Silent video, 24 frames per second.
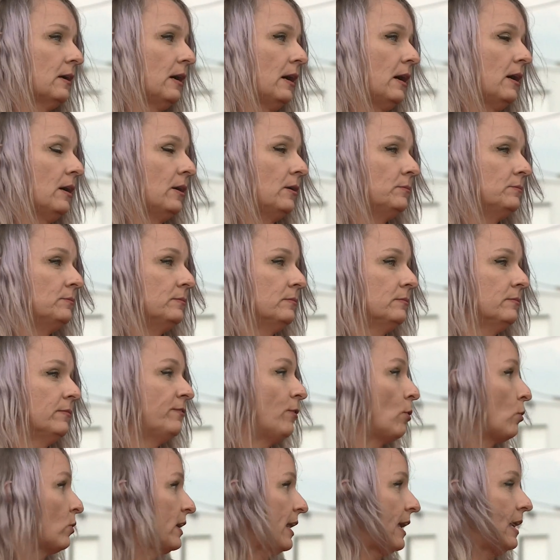um,
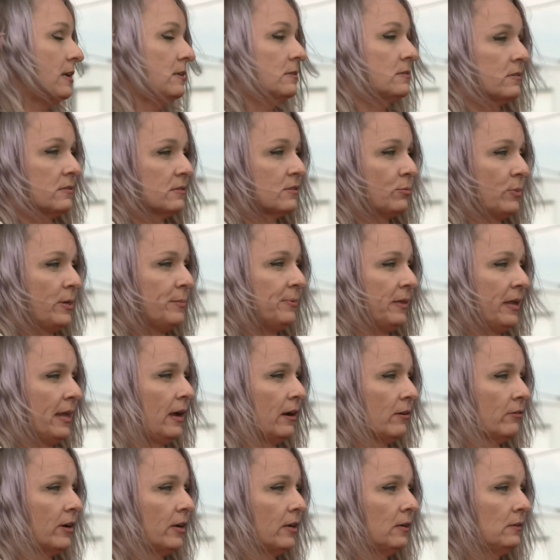four days to sweep the
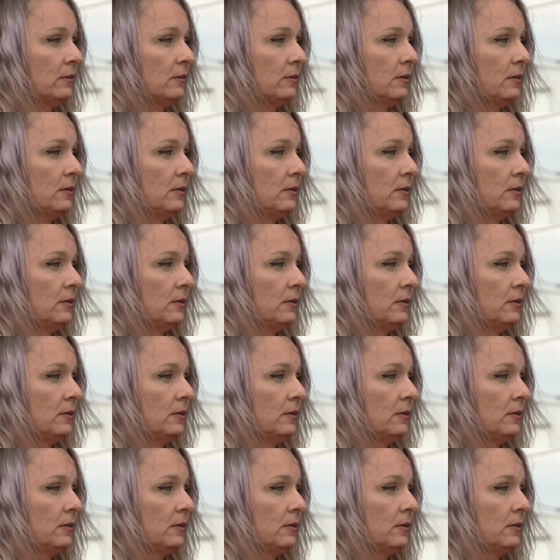area